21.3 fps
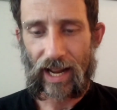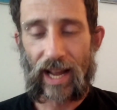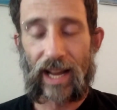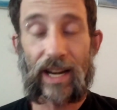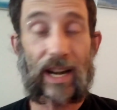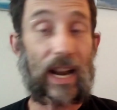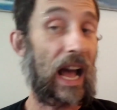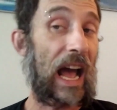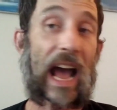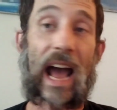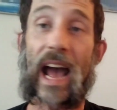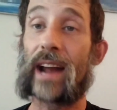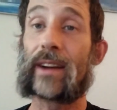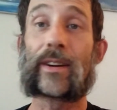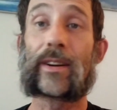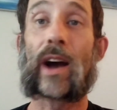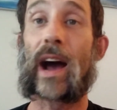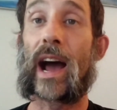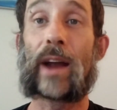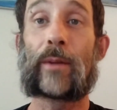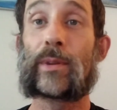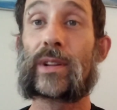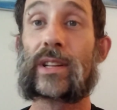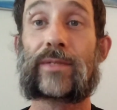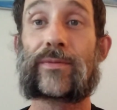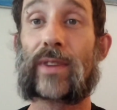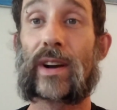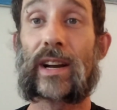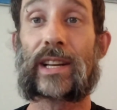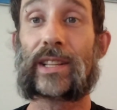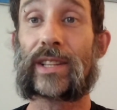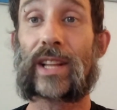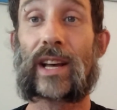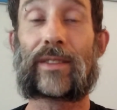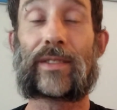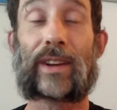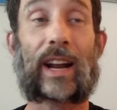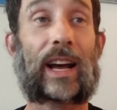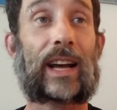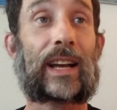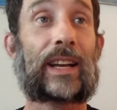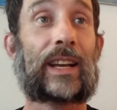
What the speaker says: And I don't know, I really fucking love it.